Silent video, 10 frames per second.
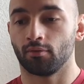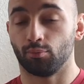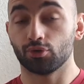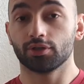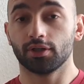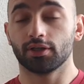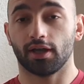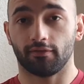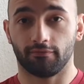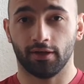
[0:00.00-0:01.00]
pushing
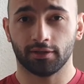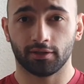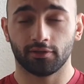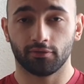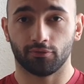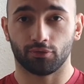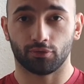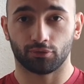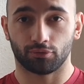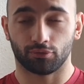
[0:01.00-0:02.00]
and fighting
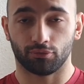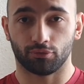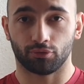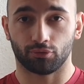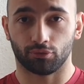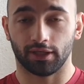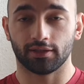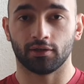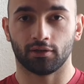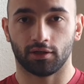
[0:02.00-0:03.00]
for to get
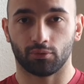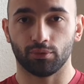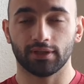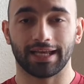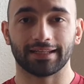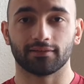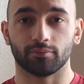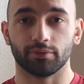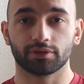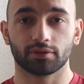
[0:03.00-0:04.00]
the win and the
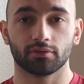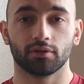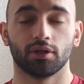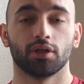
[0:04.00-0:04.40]
submission,